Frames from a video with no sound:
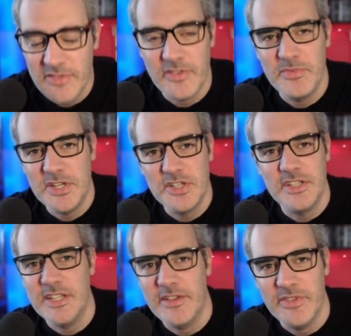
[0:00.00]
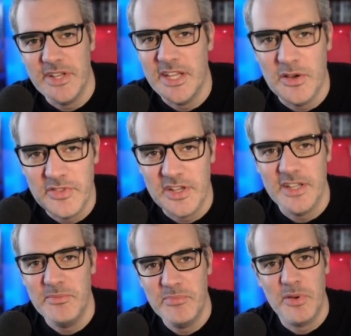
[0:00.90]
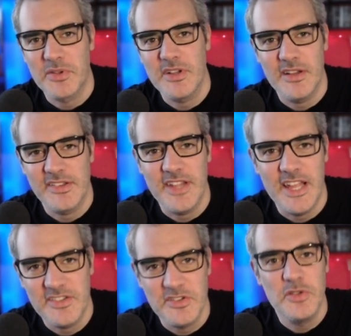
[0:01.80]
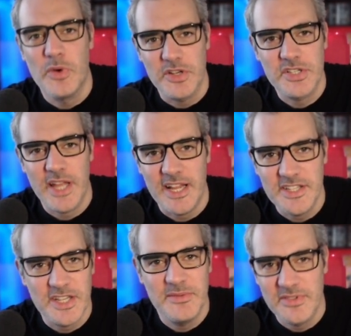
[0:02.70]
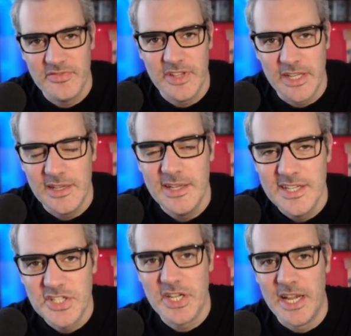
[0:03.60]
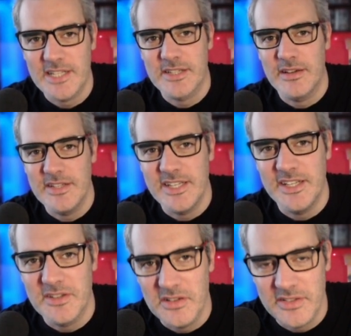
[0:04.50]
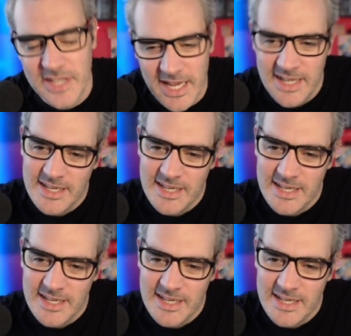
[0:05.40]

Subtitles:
I've mentioned in that video, I've done a podcast there, so do watch that in terms of the chat I did on that.